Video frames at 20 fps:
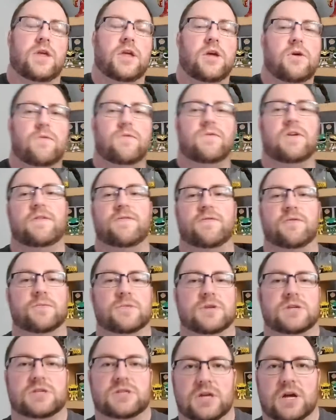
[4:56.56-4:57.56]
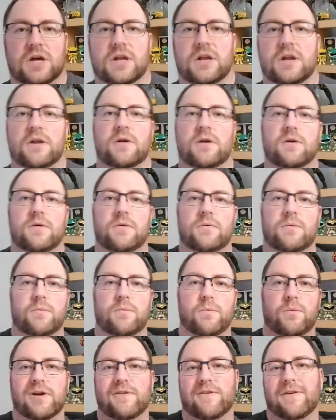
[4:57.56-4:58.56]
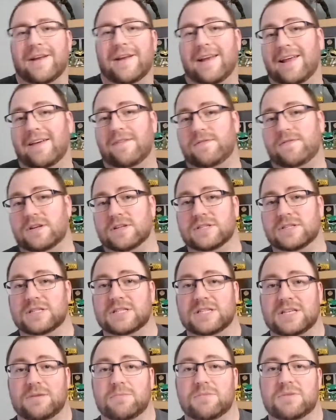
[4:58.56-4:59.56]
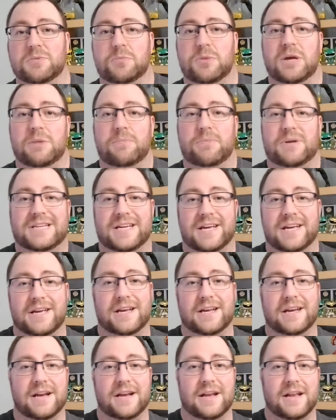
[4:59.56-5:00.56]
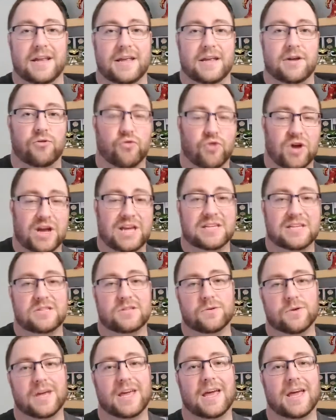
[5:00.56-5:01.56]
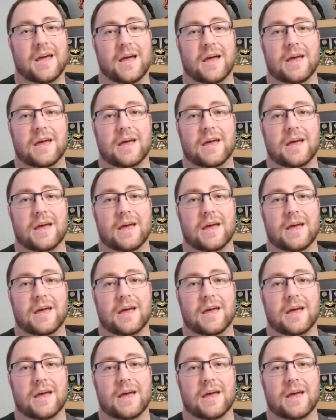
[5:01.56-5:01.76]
The UV from the sun where I live doesn't seem to be particularly great, so I